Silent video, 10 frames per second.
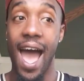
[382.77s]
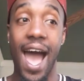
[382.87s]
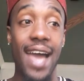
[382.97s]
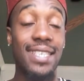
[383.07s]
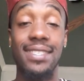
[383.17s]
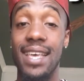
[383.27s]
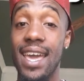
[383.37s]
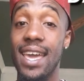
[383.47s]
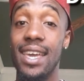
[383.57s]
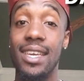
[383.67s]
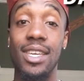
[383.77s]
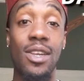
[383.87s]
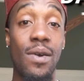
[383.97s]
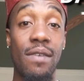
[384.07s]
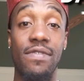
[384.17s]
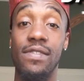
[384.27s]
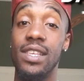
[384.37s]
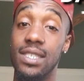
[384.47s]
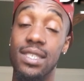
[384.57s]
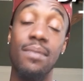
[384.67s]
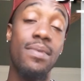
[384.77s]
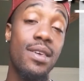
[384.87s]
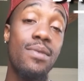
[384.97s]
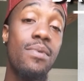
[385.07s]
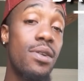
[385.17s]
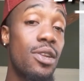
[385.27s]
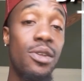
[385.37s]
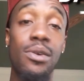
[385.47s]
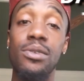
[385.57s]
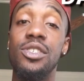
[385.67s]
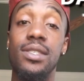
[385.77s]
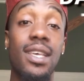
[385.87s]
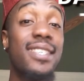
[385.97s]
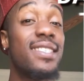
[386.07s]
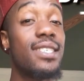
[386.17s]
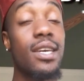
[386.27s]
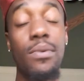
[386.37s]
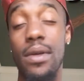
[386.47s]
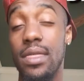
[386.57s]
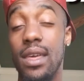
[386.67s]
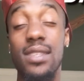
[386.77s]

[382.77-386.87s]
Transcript: I say, you know, if this is something you want to do, just stick with it.